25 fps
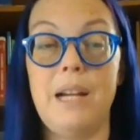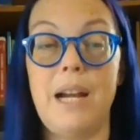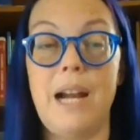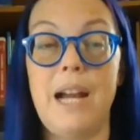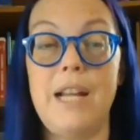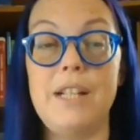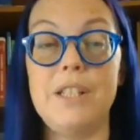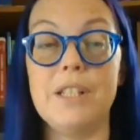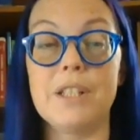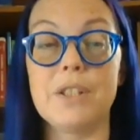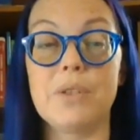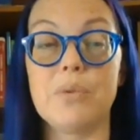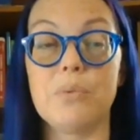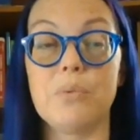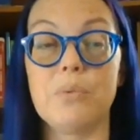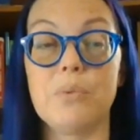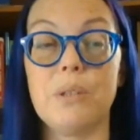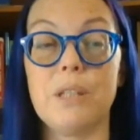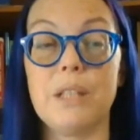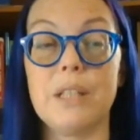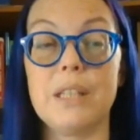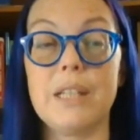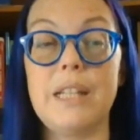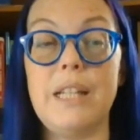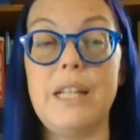I just
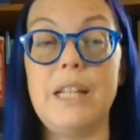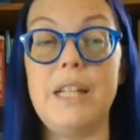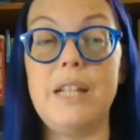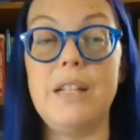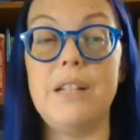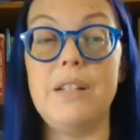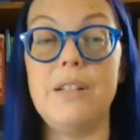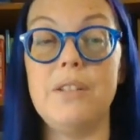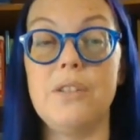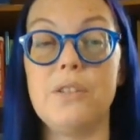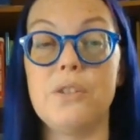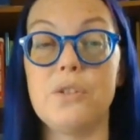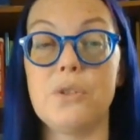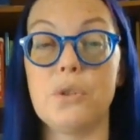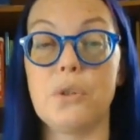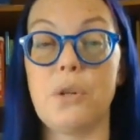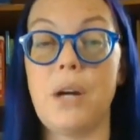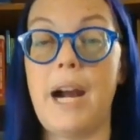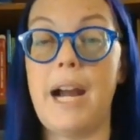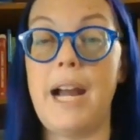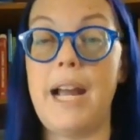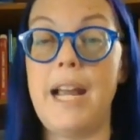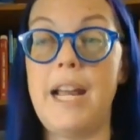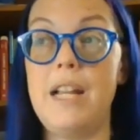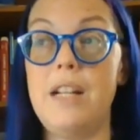really
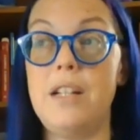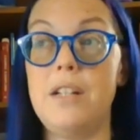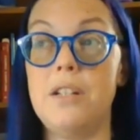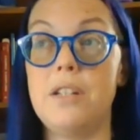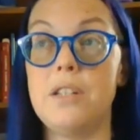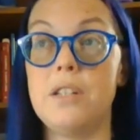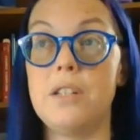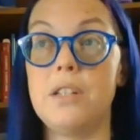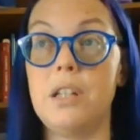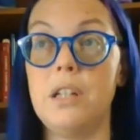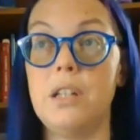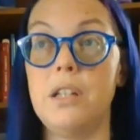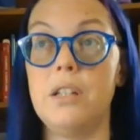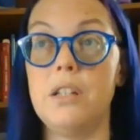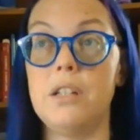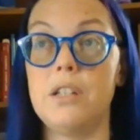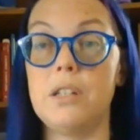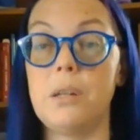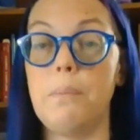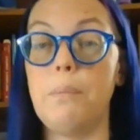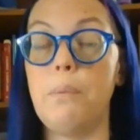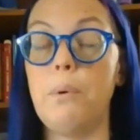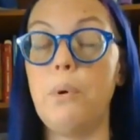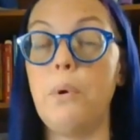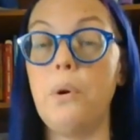tried to
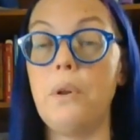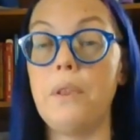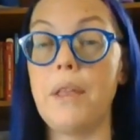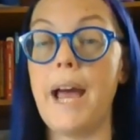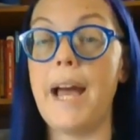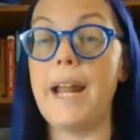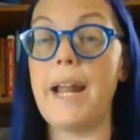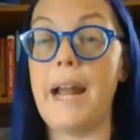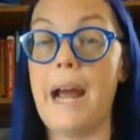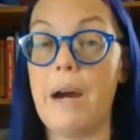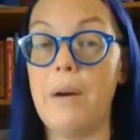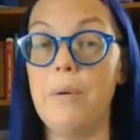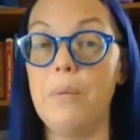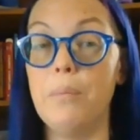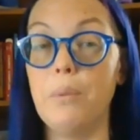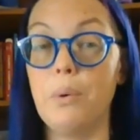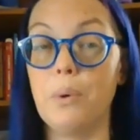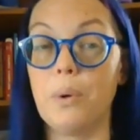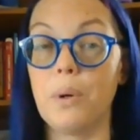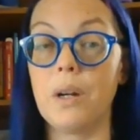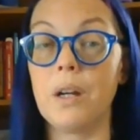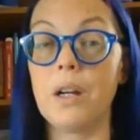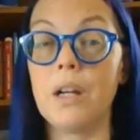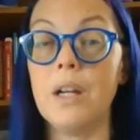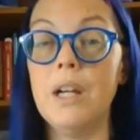pull that out
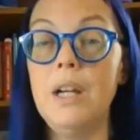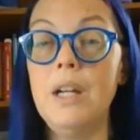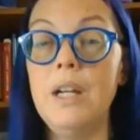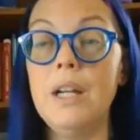more,